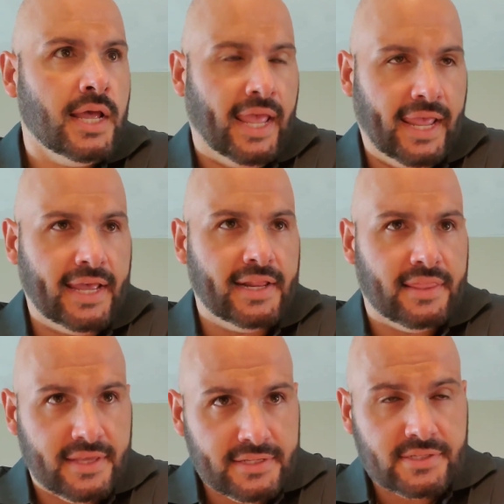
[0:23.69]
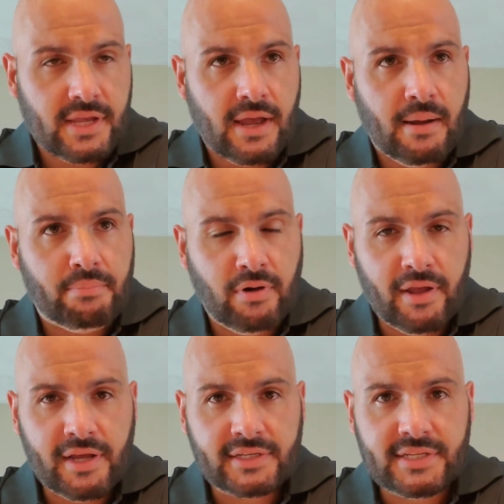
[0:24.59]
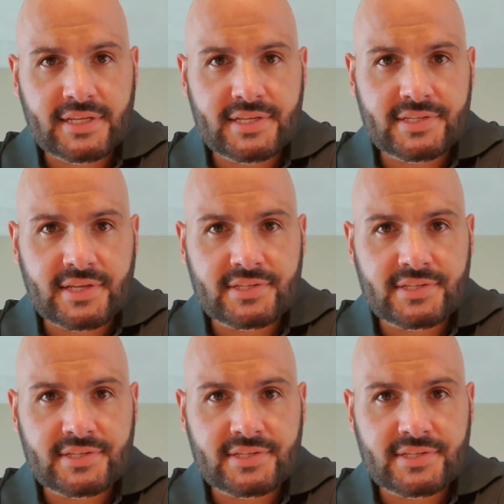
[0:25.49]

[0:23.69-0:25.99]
And this product is